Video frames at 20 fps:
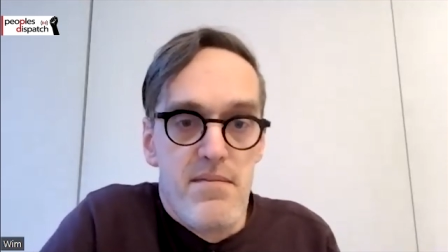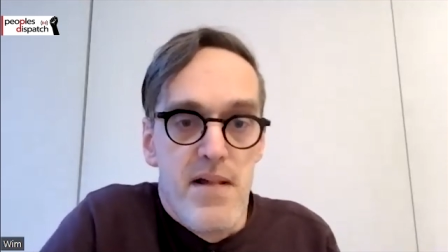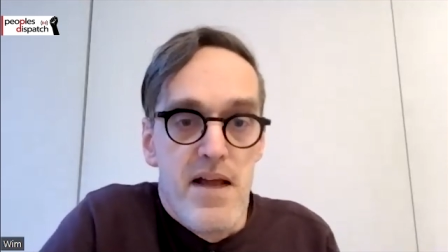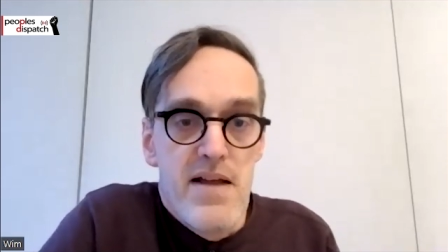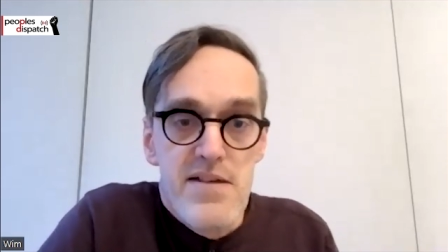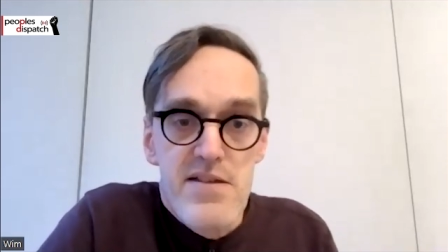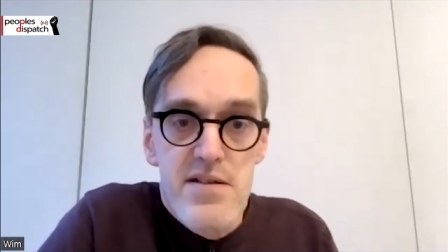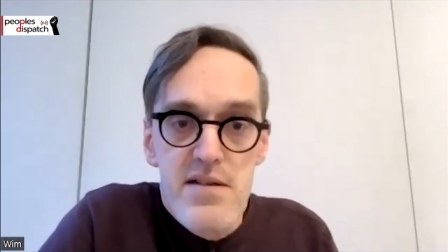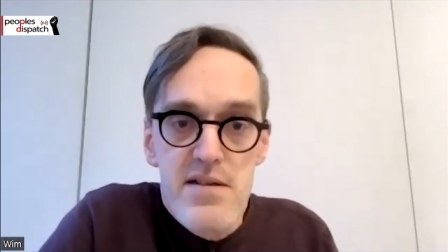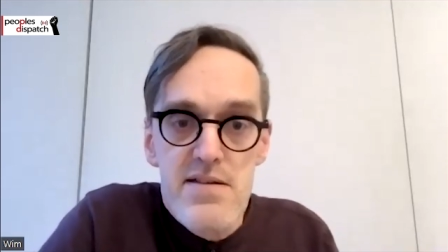
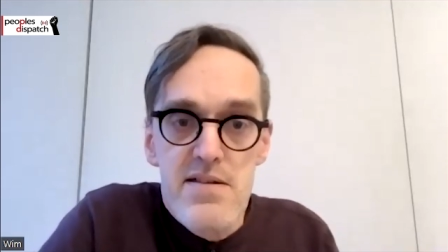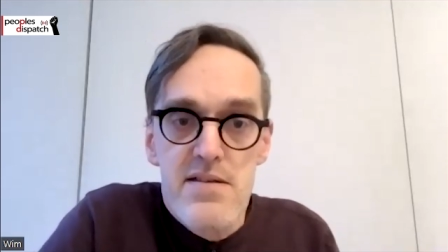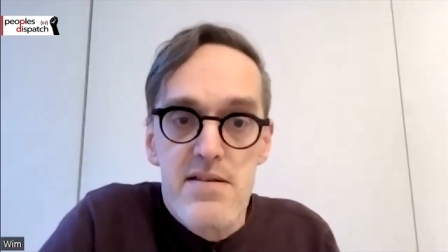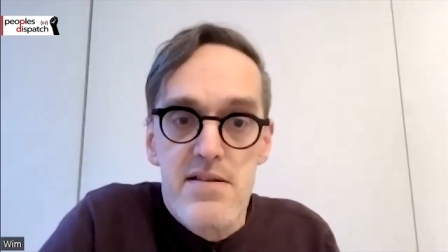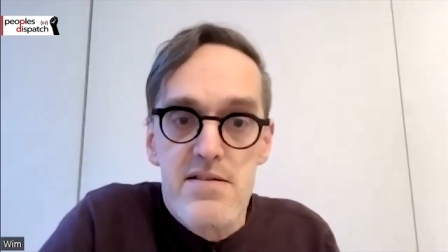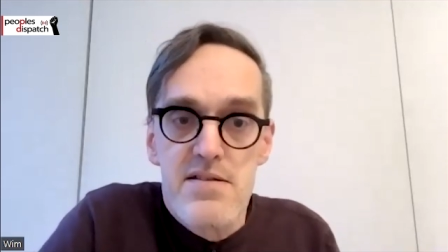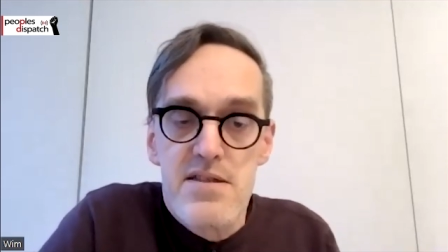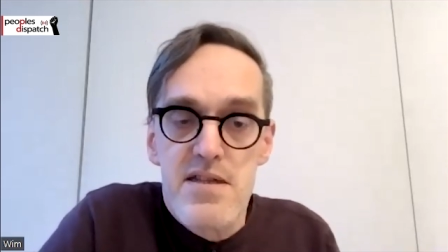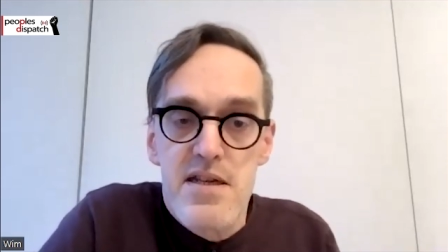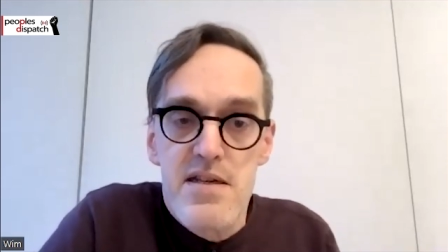actually
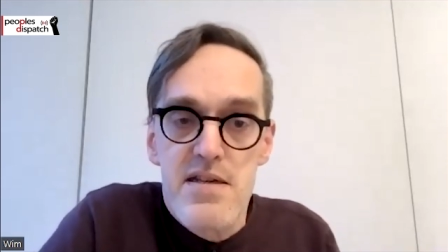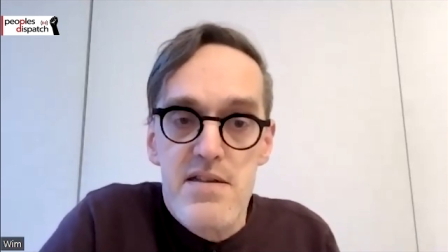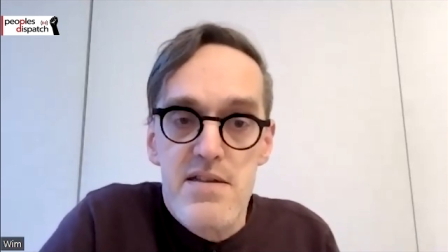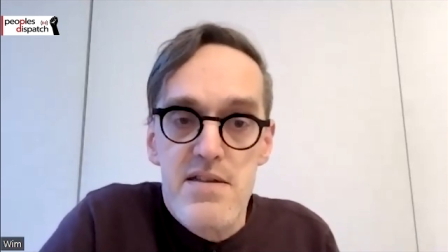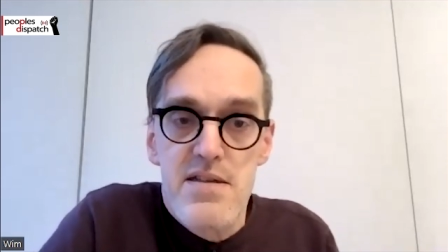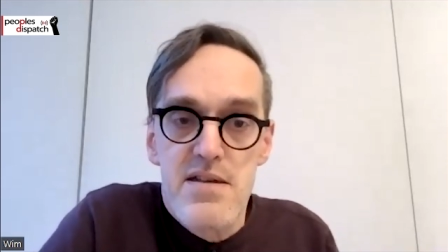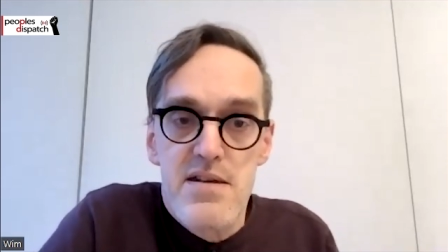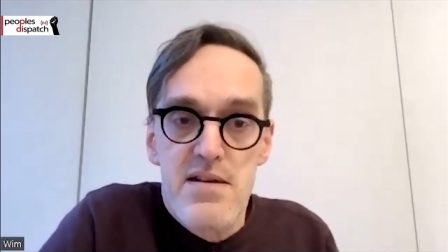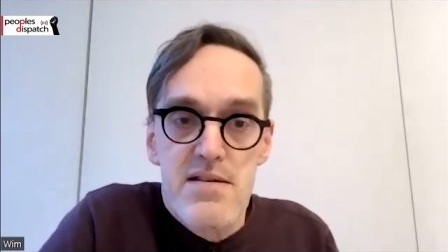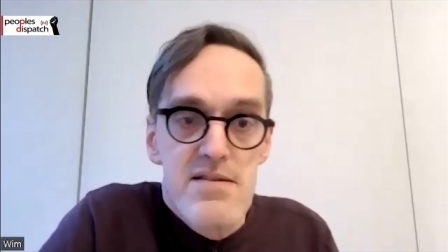didn't
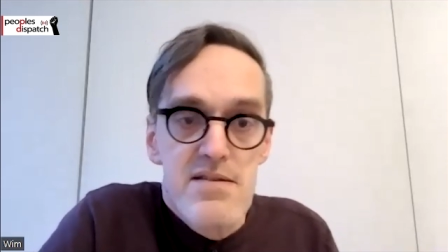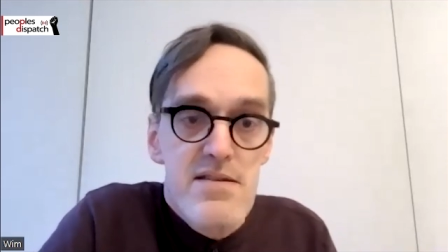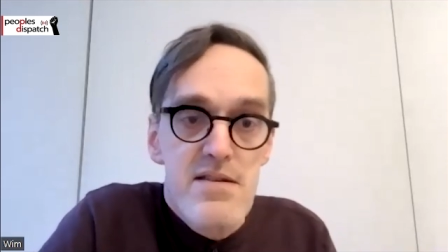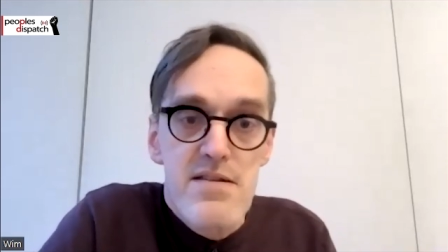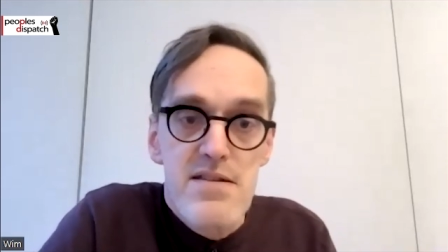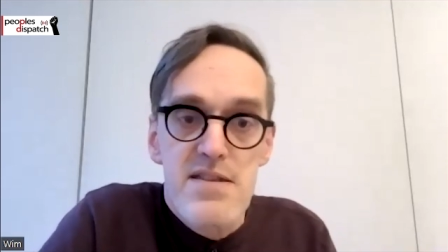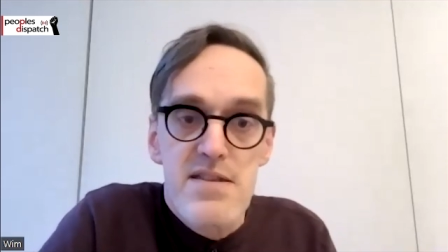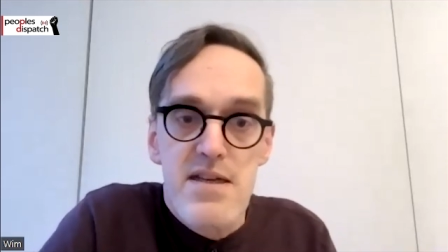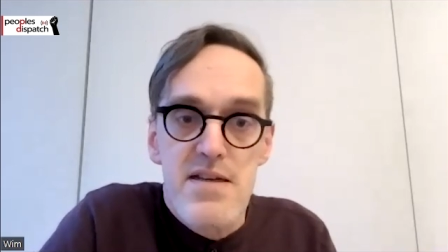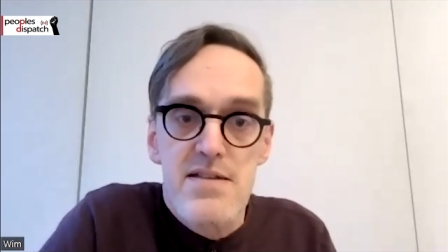change
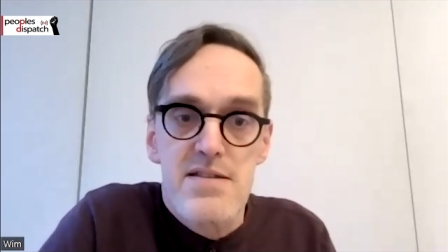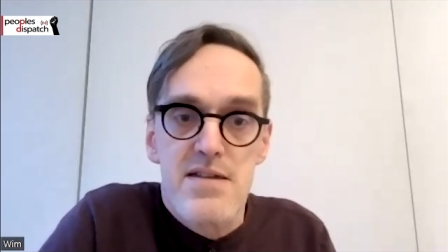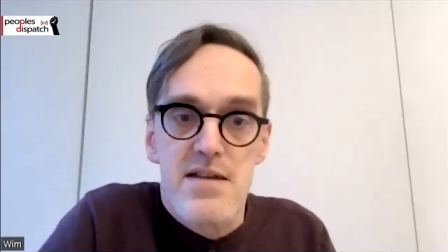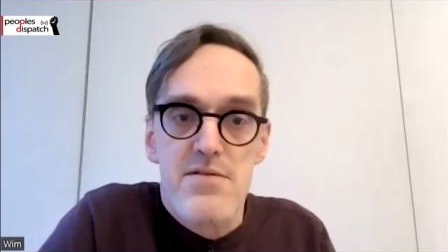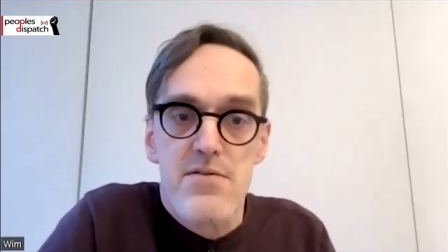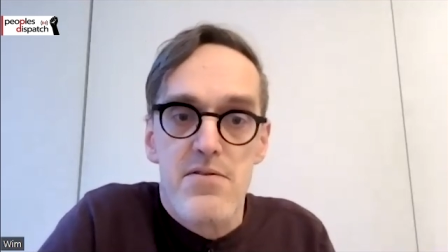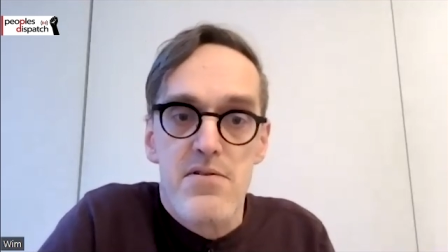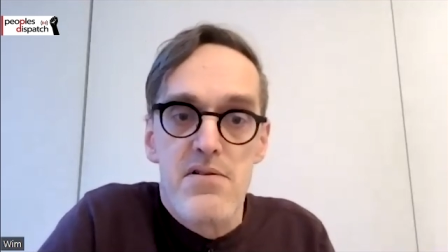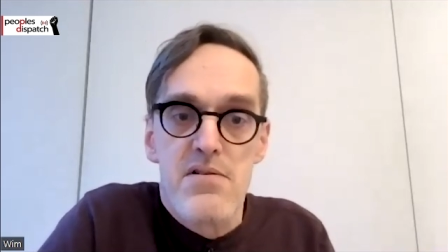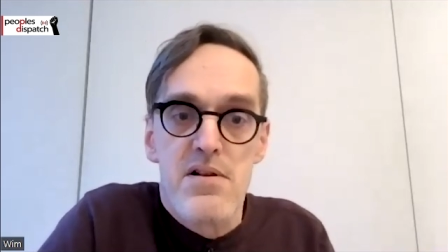didn't change
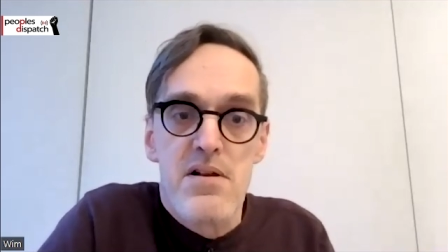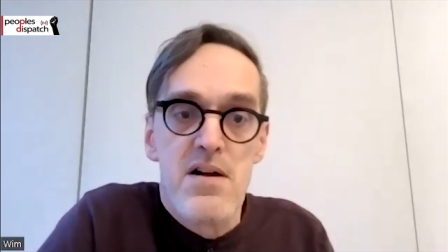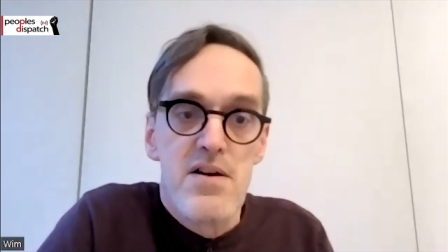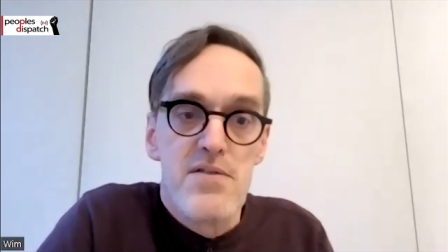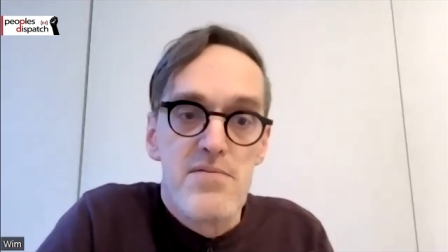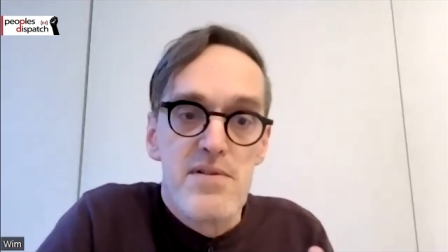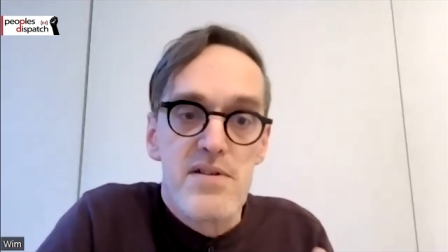at all.